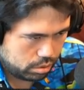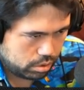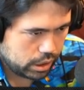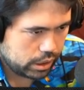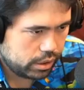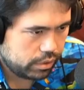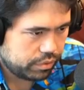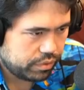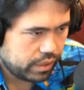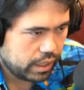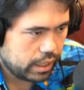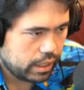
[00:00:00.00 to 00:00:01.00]
Knight c5.
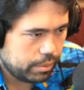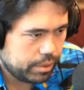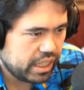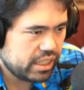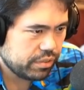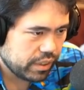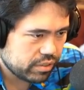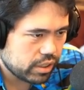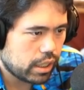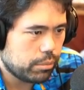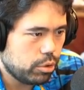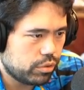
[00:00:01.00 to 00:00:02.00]
I mean, knight c5 is
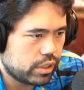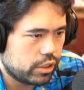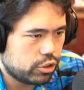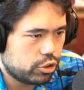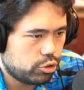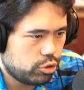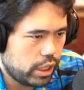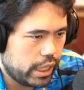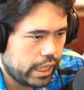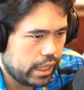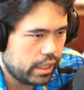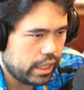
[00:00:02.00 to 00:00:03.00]
not a move because I just
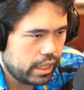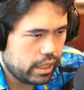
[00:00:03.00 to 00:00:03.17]
trade.